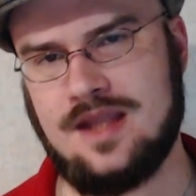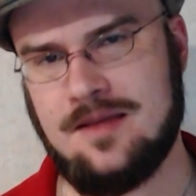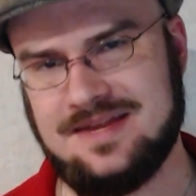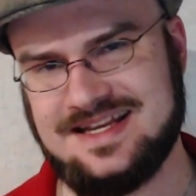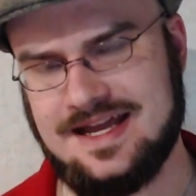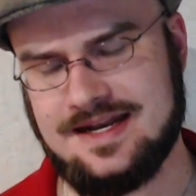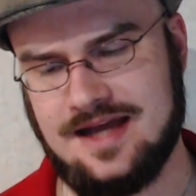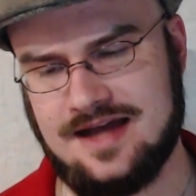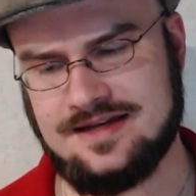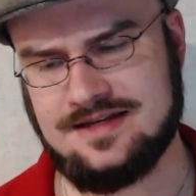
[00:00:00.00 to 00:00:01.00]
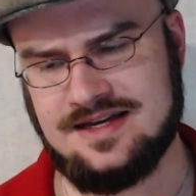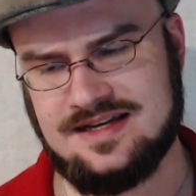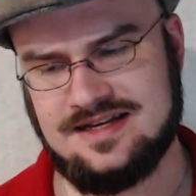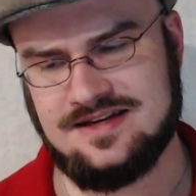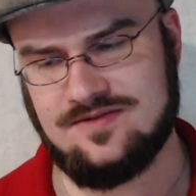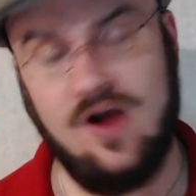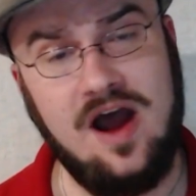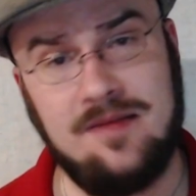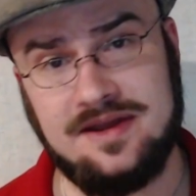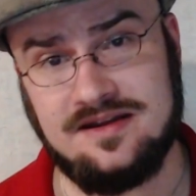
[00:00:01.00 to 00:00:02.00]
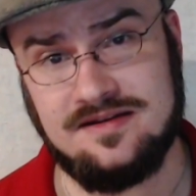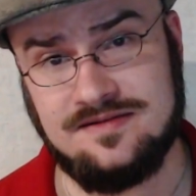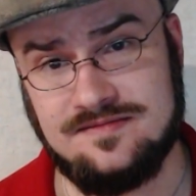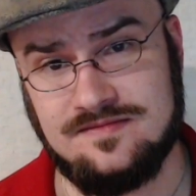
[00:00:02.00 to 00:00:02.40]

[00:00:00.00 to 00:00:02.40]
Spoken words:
but yet not robbing